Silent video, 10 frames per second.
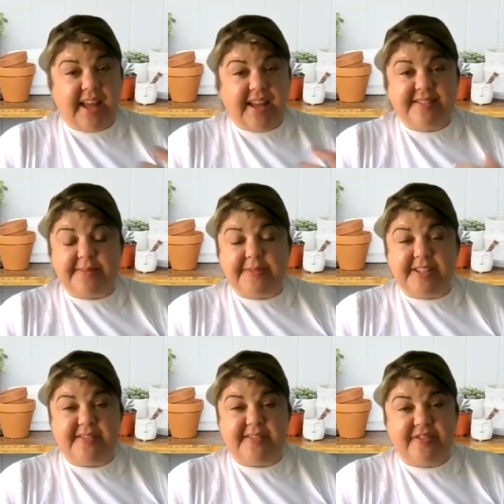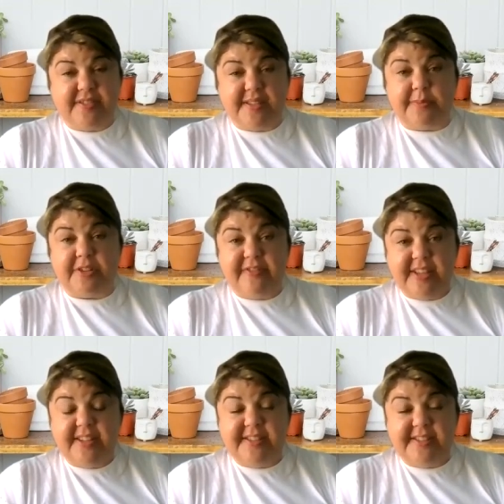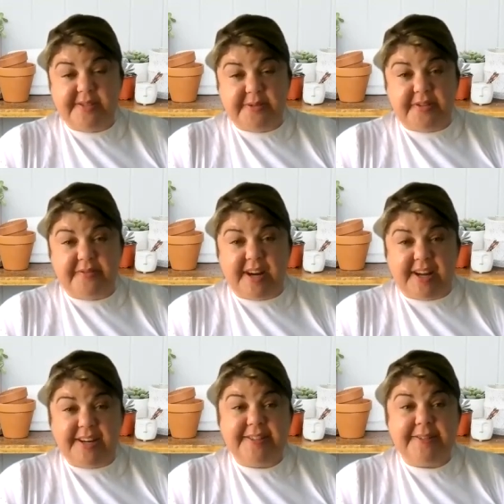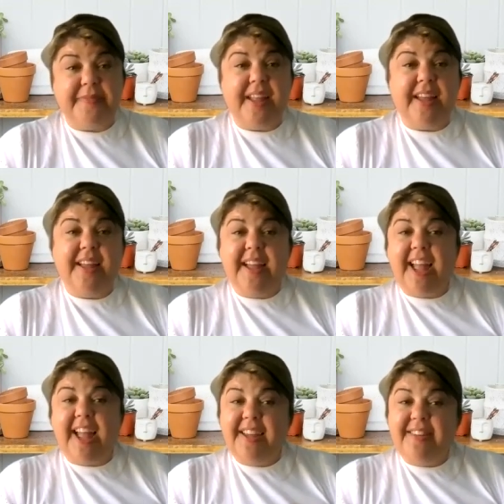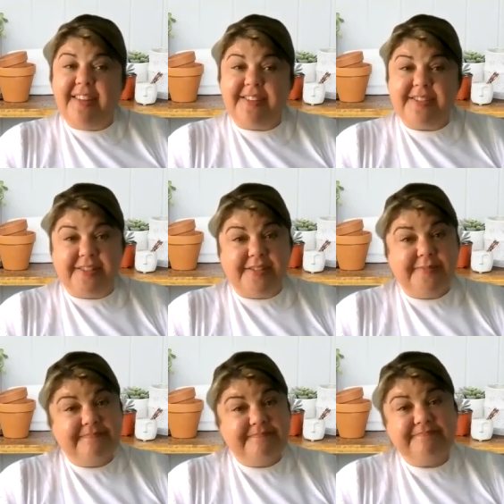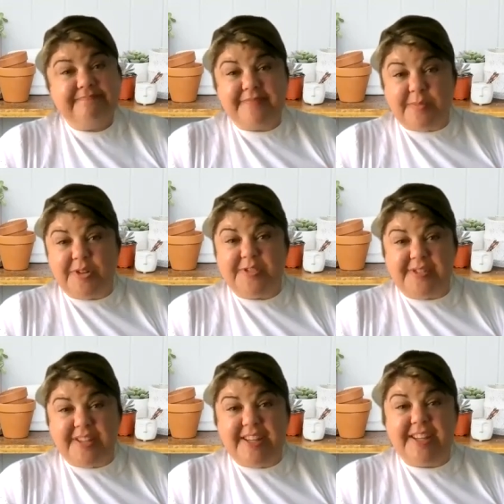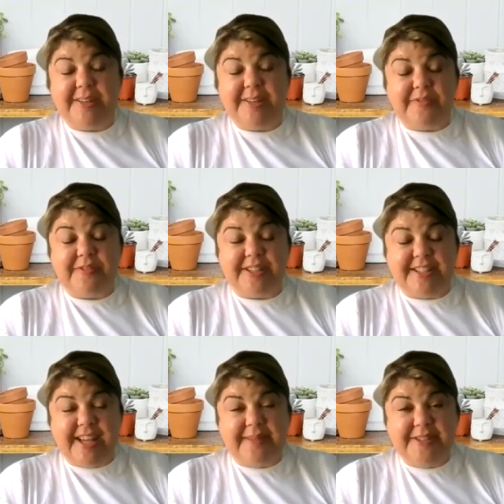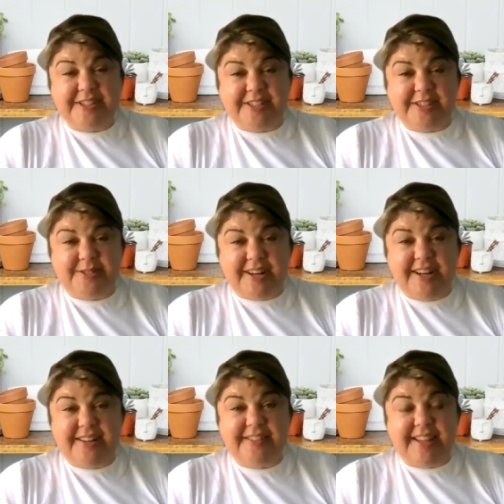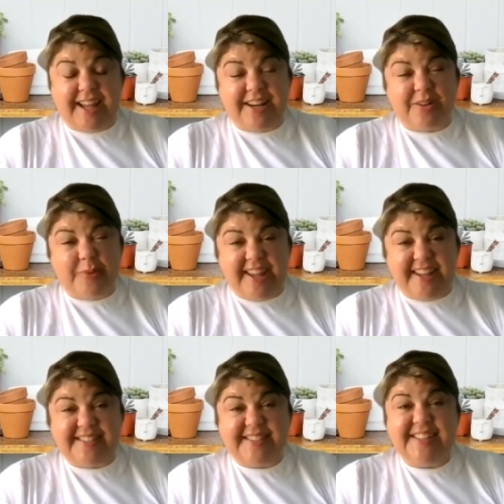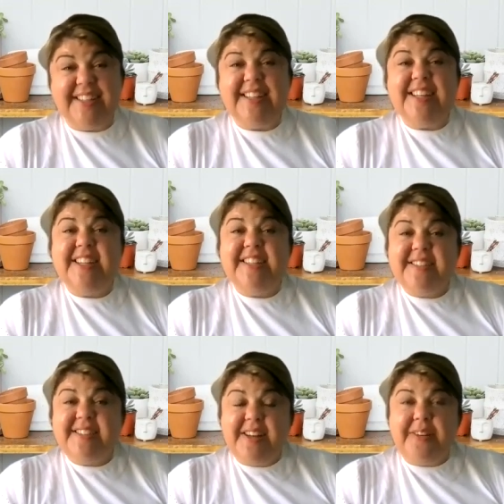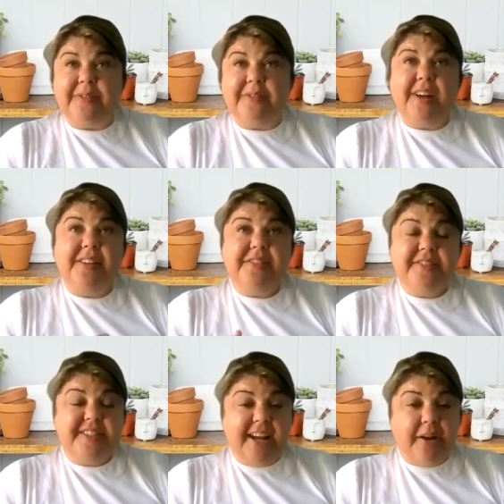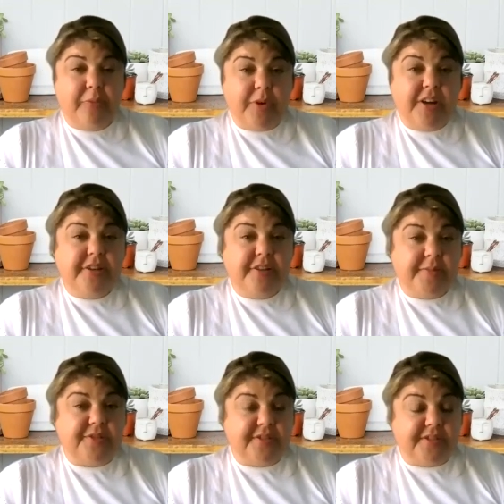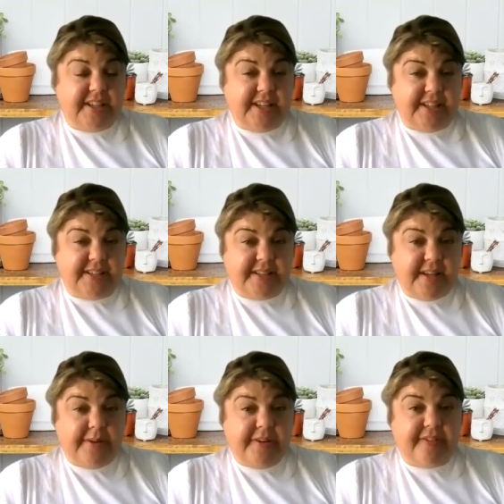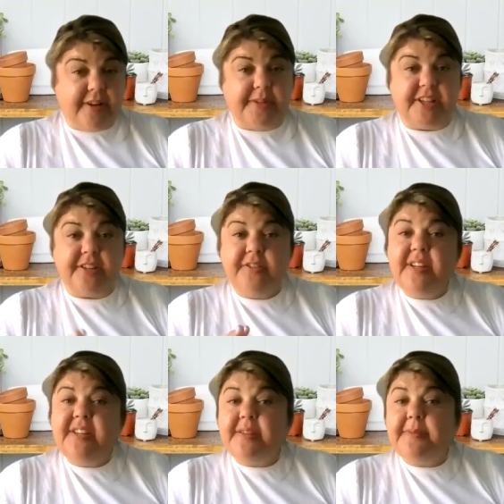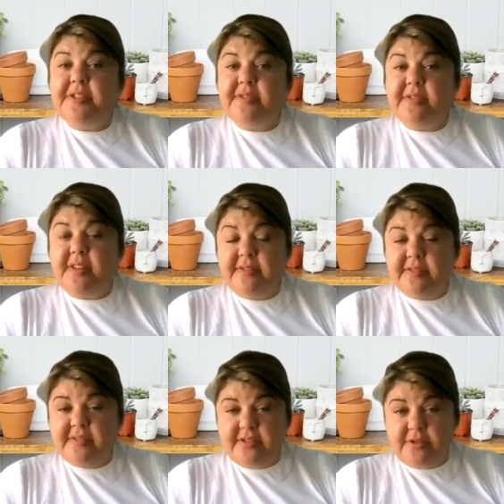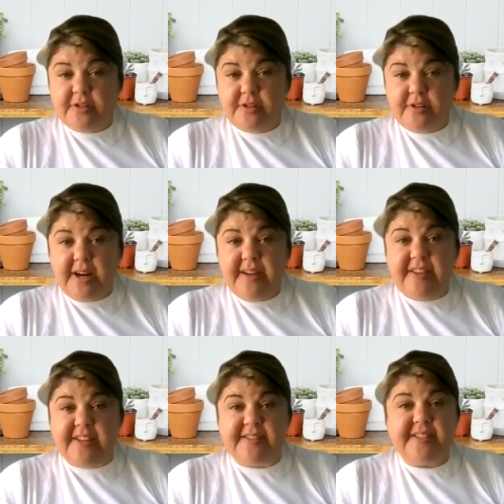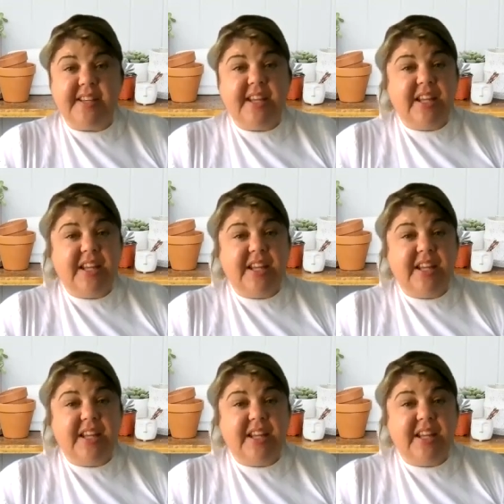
has some of these similar feelings to it, right? And long term, emotional eating can be really damaging to our health and our weight. So, understanding where your emotional eating is coming from, including some of those salt and sugar cravings,